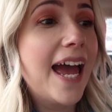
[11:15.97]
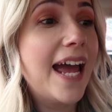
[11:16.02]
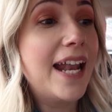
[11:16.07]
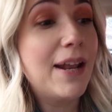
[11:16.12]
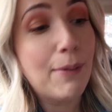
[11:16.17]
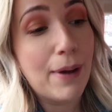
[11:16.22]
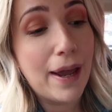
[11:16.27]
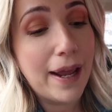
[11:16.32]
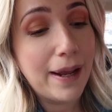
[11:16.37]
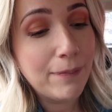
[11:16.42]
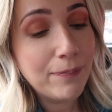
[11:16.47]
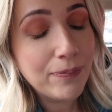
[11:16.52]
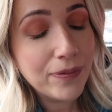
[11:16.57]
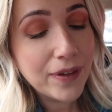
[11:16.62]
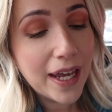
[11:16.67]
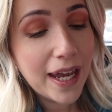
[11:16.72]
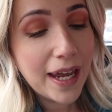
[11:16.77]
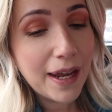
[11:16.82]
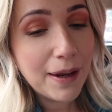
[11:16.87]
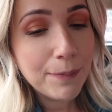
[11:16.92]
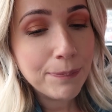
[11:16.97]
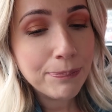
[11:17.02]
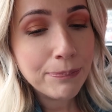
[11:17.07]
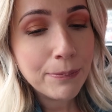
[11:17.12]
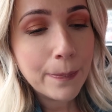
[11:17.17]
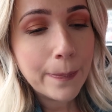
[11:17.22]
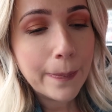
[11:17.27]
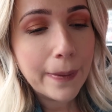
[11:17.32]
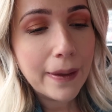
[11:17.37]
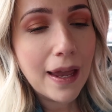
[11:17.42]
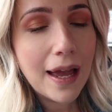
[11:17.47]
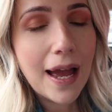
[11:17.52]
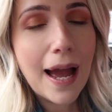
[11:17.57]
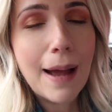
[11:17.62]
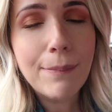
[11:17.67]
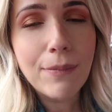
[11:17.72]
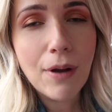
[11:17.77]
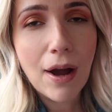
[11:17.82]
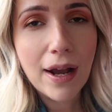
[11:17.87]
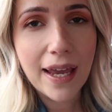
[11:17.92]
Anyway,
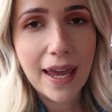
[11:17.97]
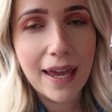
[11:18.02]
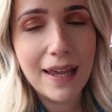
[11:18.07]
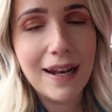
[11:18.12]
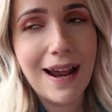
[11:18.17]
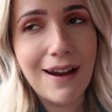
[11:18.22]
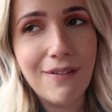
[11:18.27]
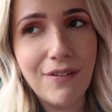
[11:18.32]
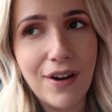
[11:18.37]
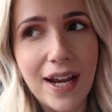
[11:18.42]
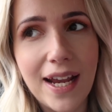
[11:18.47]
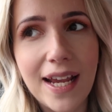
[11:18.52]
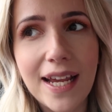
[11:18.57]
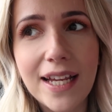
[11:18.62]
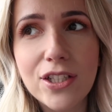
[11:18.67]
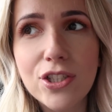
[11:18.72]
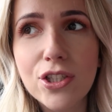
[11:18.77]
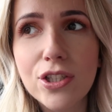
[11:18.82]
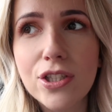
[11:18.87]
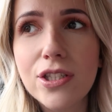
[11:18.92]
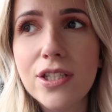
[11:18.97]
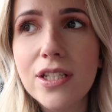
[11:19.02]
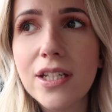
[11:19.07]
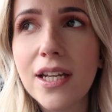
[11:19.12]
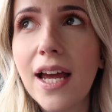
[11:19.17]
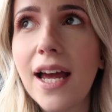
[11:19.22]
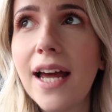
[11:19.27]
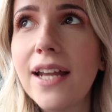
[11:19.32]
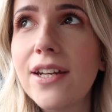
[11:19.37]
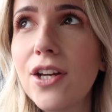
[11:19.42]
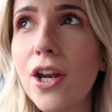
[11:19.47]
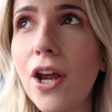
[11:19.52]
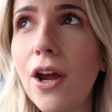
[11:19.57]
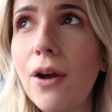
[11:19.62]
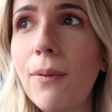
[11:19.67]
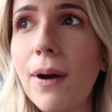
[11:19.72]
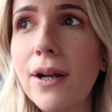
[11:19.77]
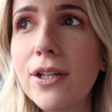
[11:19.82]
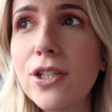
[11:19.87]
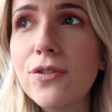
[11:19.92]
I'm not getting irate. It just, I don't
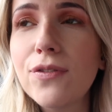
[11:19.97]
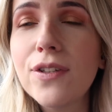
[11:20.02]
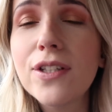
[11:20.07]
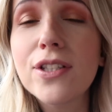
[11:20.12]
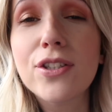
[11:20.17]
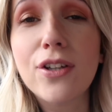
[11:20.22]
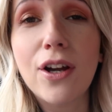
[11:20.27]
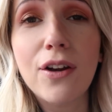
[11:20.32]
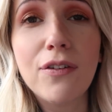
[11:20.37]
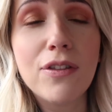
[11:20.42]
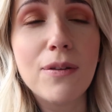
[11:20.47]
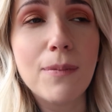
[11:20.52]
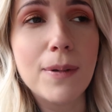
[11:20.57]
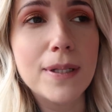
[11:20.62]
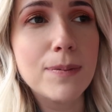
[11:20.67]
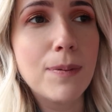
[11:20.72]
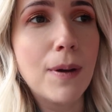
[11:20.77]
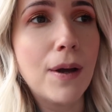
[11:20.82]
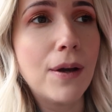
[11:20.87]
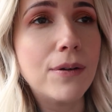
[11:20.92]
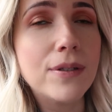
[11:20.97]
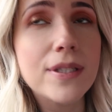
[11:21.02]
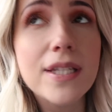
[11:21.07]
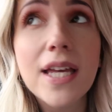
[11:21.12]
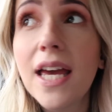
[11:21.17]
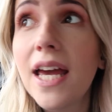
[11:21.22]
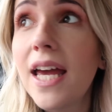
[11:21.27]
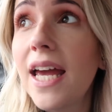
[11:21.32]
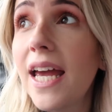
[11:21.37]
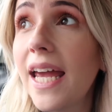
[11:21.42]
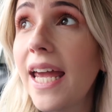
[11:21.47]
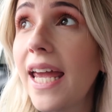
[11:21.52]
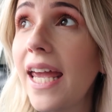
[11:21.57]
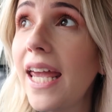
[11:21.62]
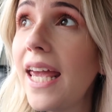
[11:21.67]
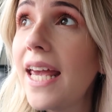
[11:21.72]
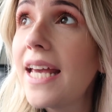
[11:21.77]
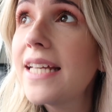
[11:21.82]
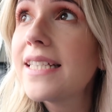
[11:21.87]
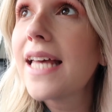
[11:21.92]
know, I just feel sorry for them, I suppose.
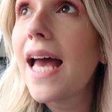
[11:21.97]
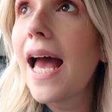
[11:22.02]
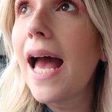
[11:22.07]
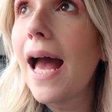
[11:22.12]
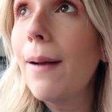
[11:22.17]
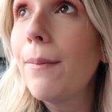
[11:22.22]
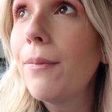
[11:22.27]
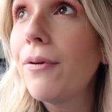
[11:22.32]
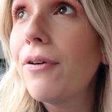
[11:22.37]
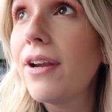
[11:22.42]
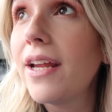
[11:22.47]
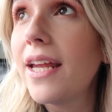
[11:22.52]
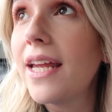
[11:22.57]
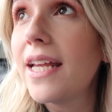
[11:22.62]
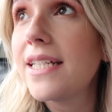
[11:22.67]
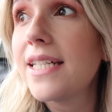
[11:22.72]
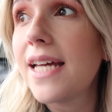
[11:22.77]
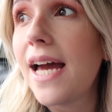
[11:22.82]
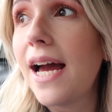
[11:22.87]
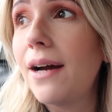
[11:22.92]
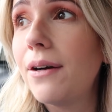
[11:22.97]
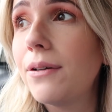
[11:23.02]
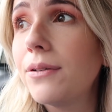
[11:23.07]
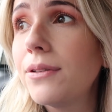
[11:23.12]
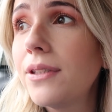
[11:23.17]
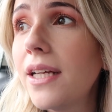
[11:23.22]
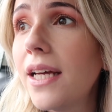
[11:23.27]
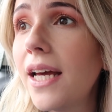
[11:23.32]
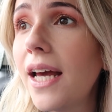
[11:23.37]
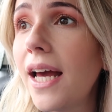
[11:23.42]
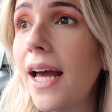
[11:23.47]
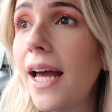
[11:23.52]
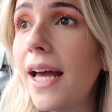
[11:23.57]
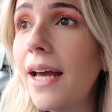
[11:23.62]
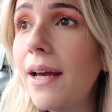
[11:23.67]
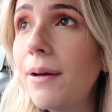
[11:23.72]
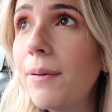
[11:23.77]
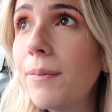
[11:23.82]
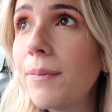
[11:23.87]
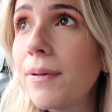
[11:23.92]
It is hammering it down,
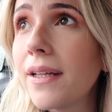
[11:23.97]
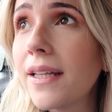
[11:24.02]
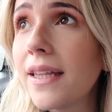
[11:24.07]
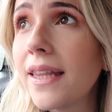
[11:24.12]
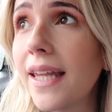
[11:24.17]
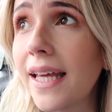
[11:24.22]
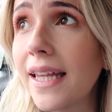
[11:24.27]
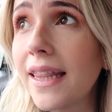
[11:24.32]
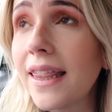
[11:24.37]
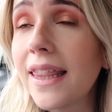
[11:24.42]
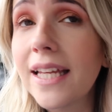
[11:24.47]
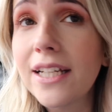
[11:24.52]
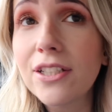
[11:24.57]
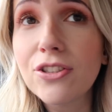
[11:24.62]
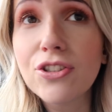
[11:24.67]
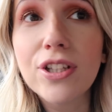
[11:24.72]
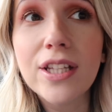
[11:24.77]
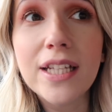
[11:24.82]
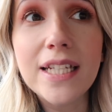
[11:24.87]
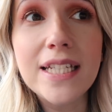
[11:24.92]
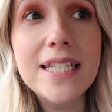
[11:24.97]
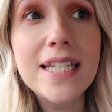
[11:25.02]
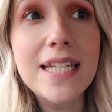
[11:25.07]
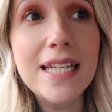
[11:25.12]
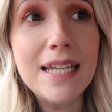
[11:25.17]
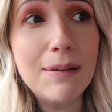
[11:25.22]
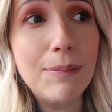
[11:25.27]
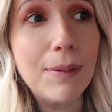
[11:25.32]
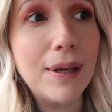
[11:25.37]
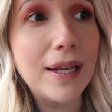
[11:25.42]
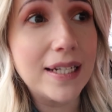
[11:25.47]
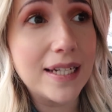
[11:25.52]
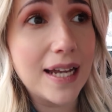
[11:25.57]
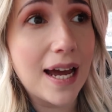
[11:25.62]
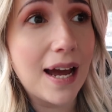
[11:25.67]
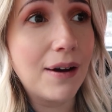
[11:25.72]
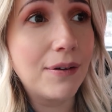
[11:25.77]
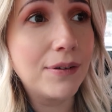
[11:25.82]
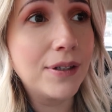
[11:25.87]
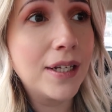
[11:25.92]
like literally teeming
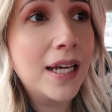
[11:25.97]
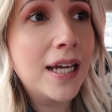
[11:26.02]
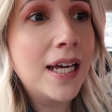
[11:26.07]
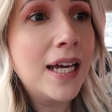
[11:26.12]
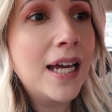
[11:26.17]
down.